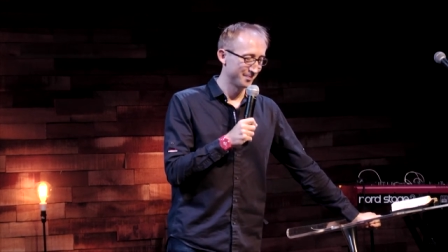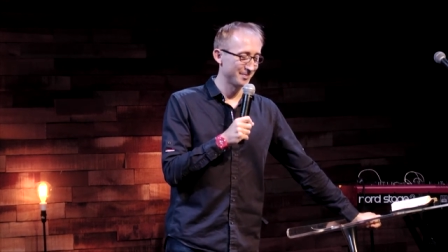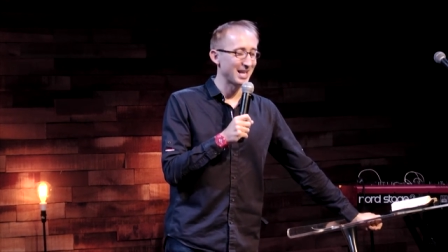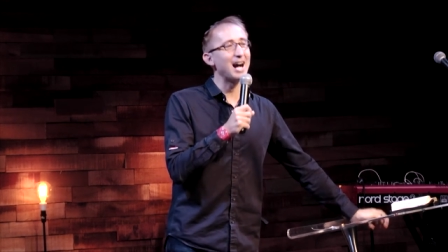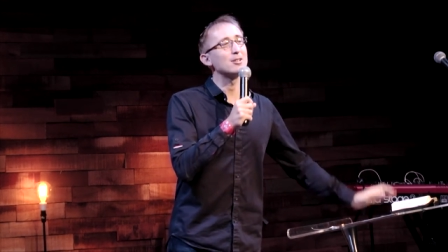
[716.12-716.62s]

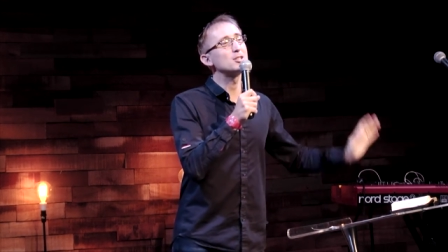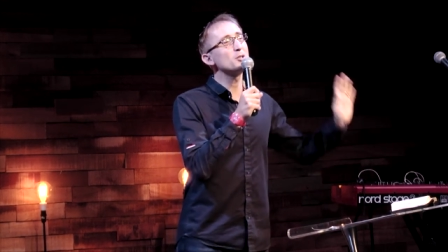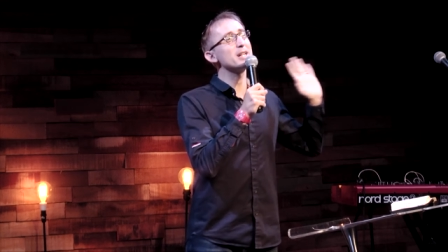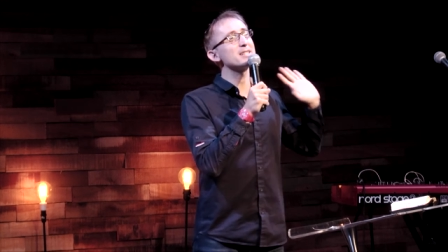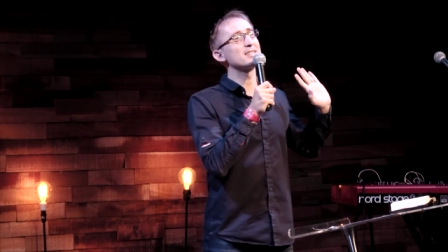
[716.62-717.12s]
I'll do
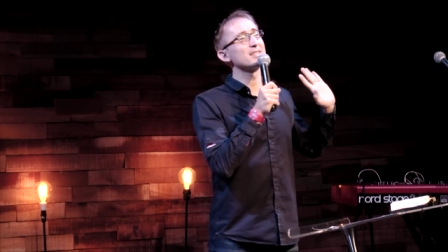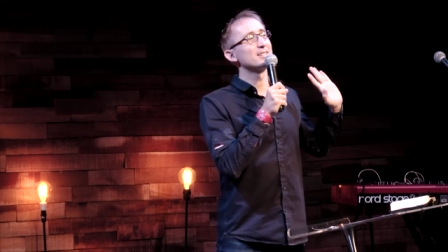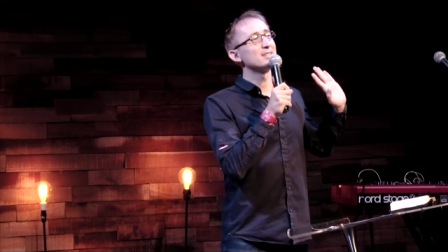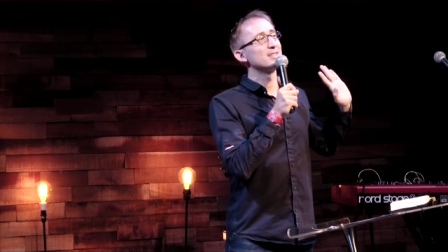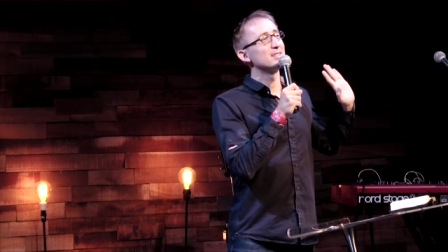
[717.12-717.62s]
it
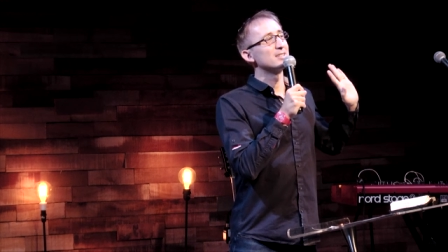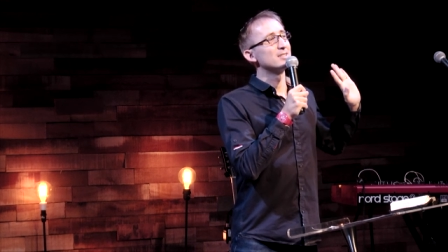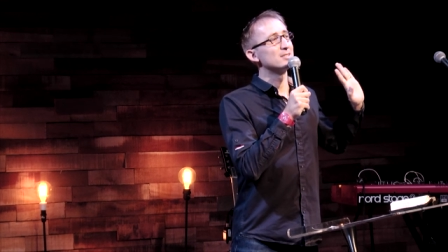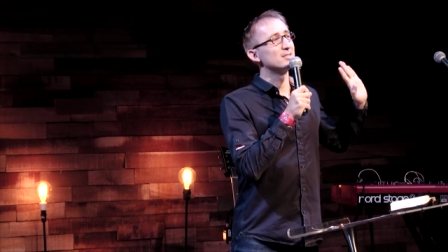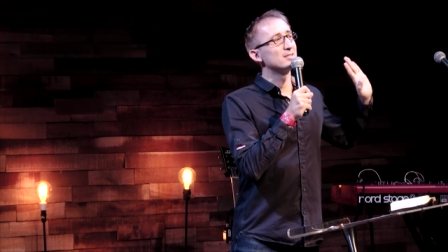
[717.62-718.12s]

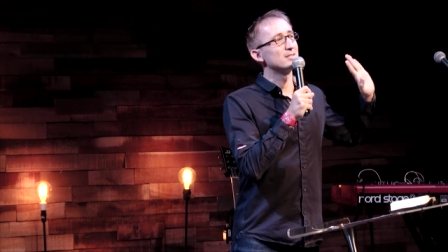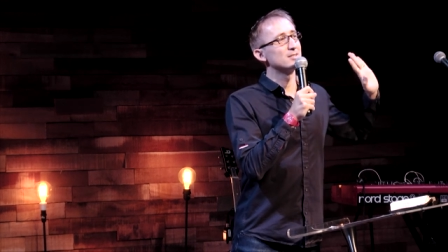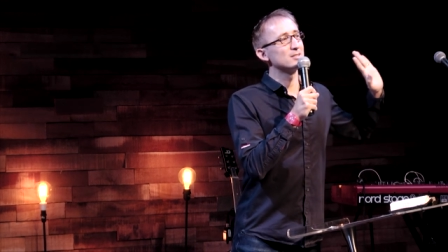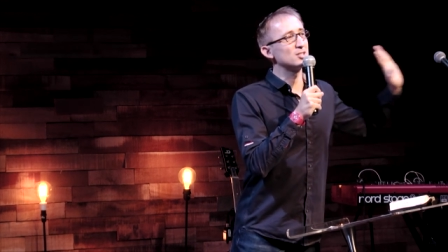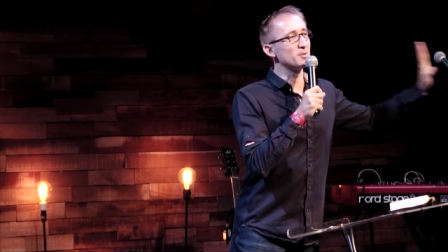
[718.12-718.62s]

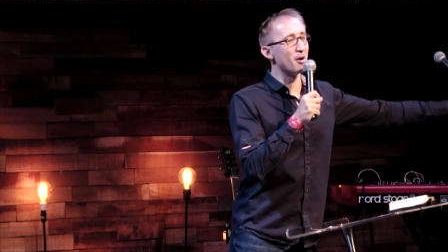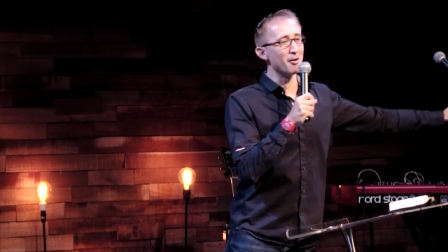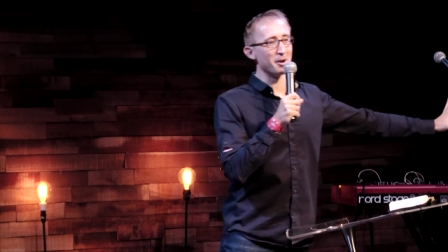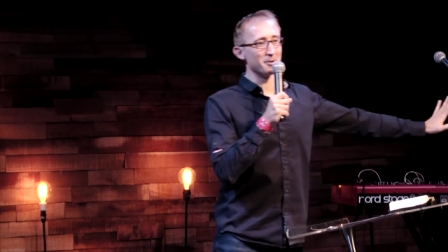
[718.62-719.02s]
tomorrow.